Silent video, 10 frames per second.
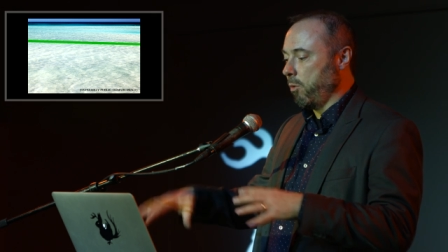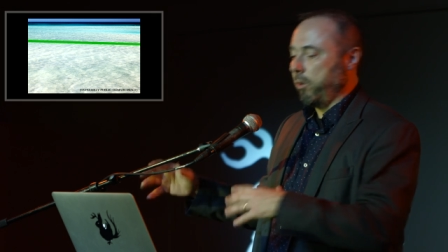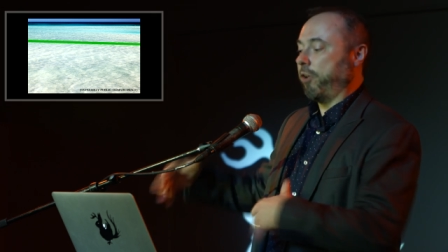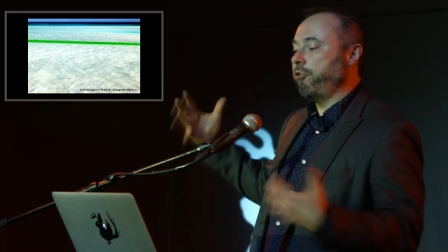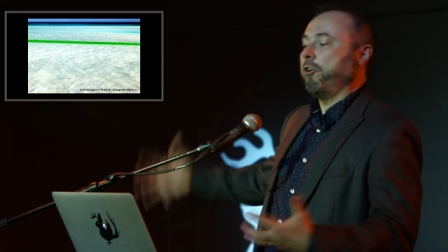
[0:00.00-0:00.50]

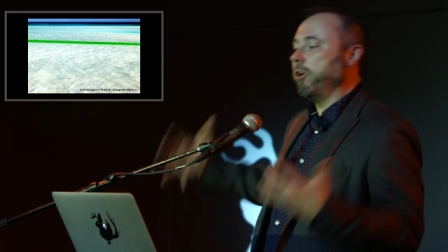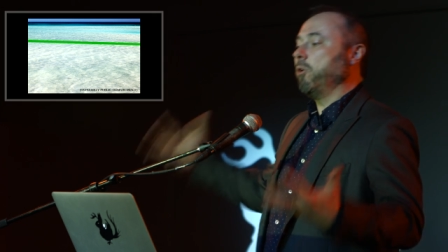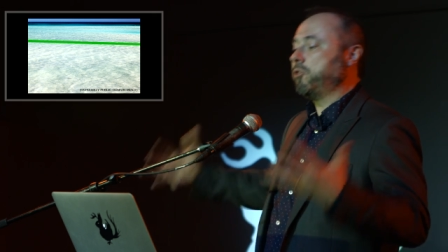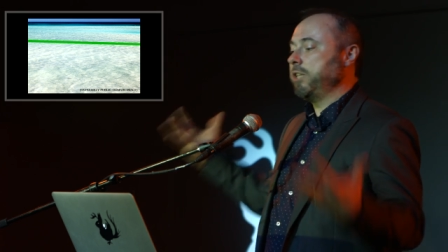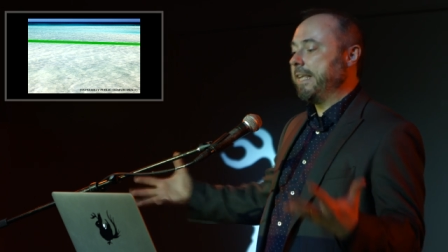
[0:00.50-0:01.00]
Well, you sure
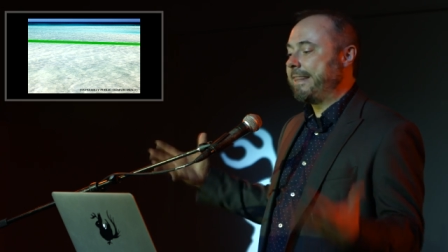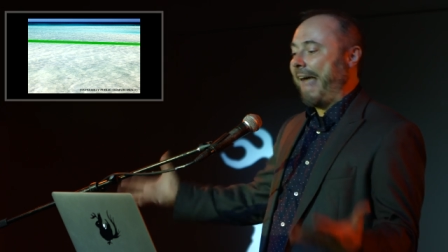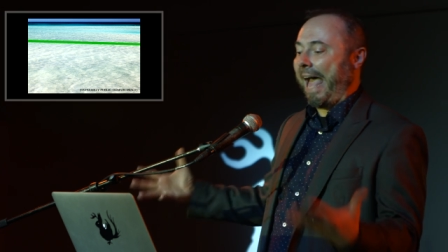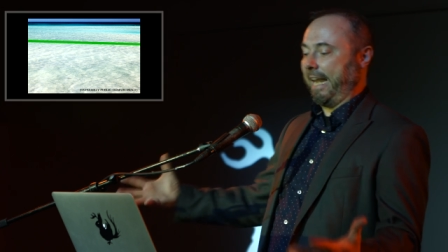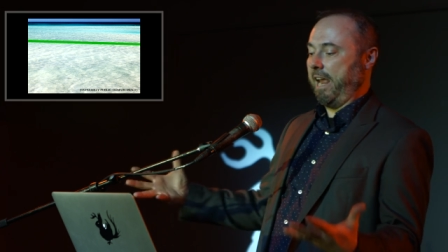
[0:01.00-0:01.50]
don't see
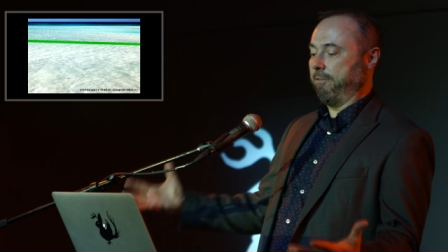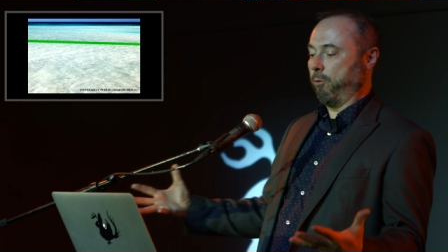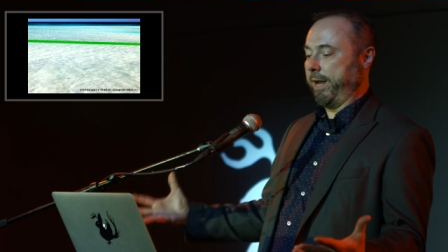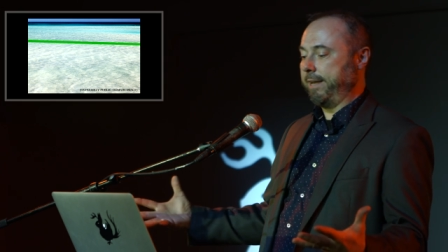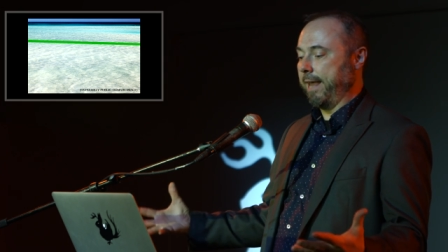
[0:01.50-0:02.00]
that
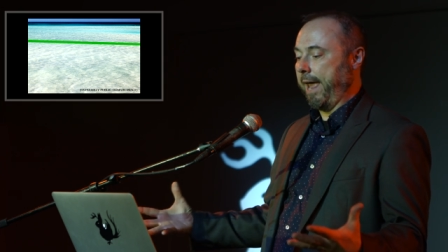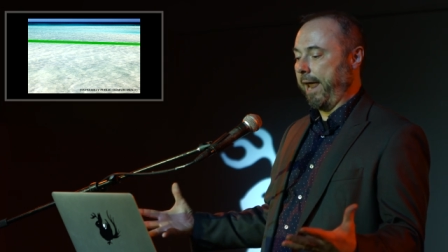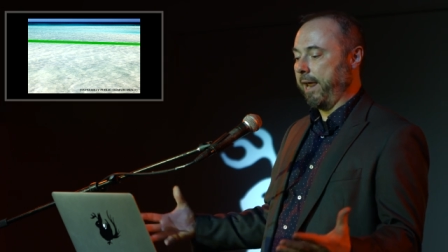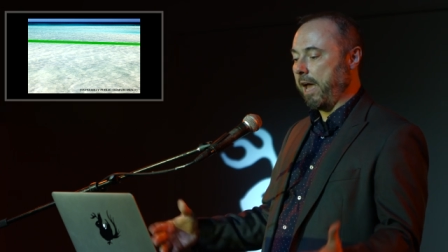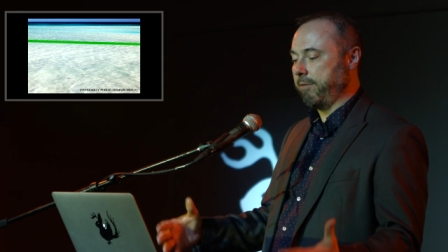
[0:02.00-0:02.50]
every
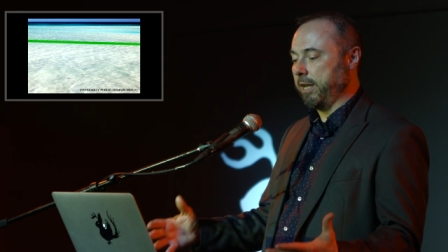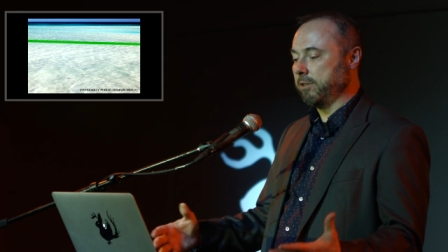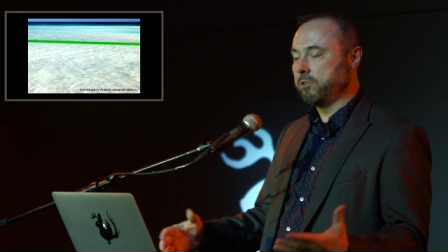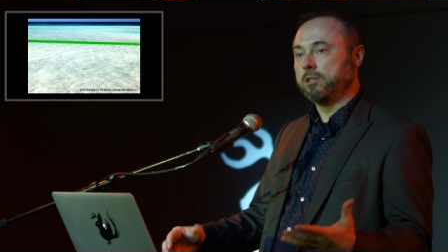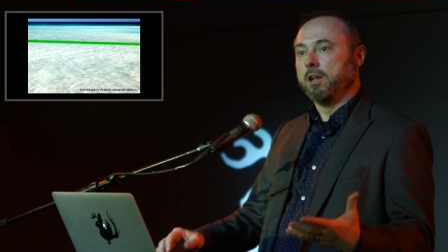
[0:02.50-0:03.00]
day,
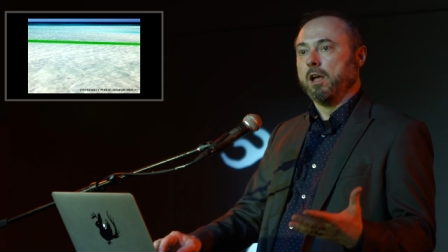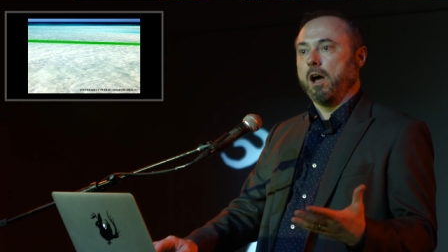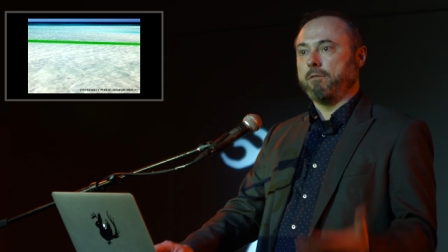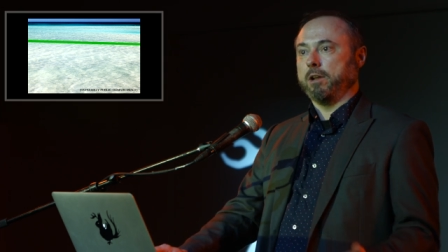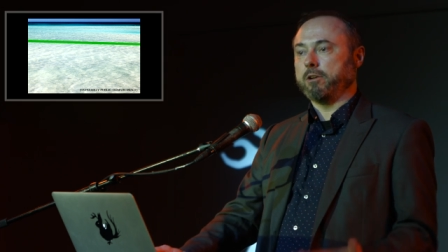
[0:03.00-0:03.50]
evidence
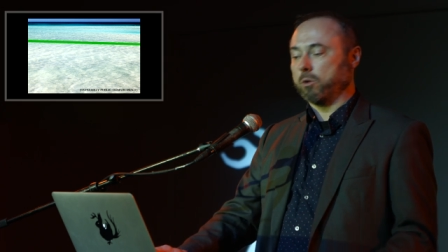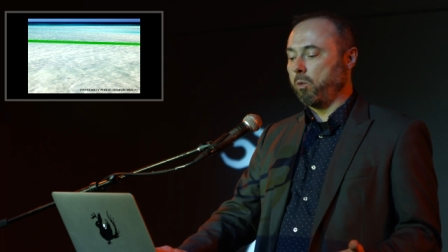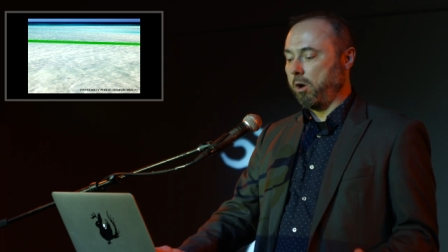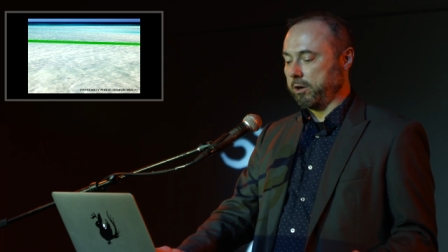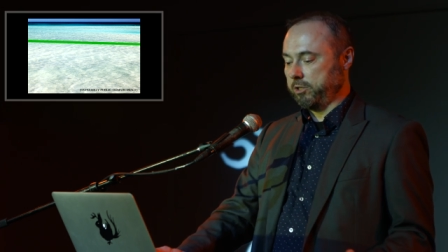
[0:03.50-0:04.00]
of an
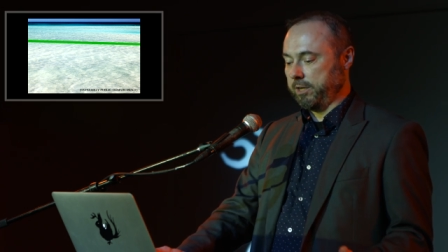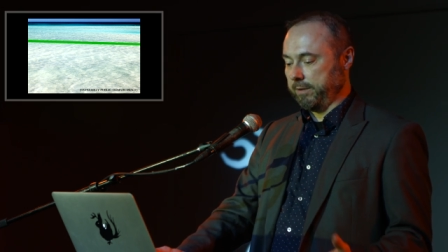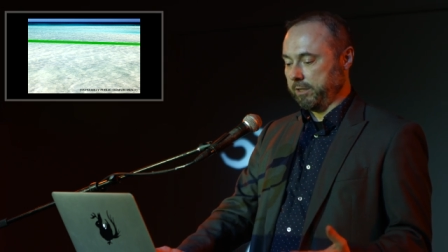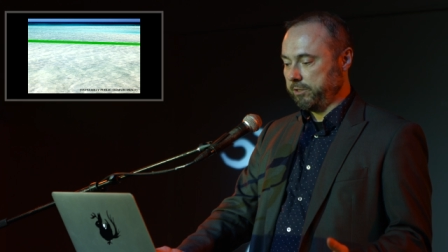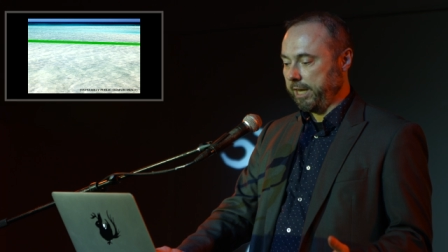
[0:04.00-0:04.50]
underwater
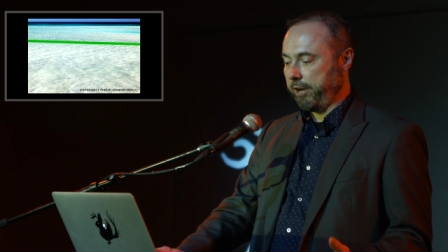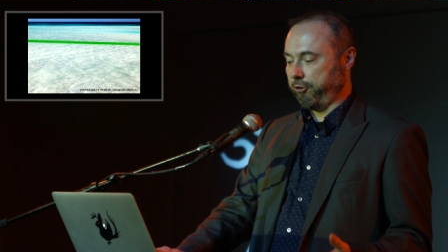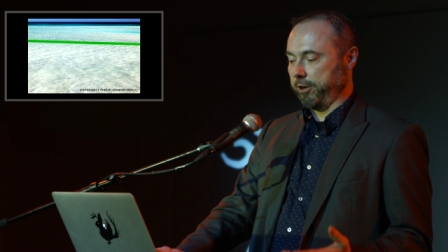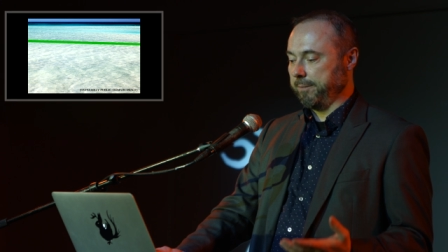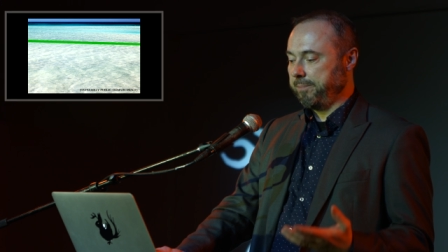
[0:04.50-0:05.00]

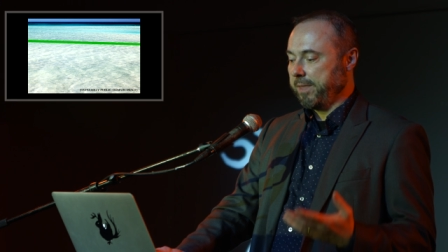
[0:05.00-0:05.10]
civilization.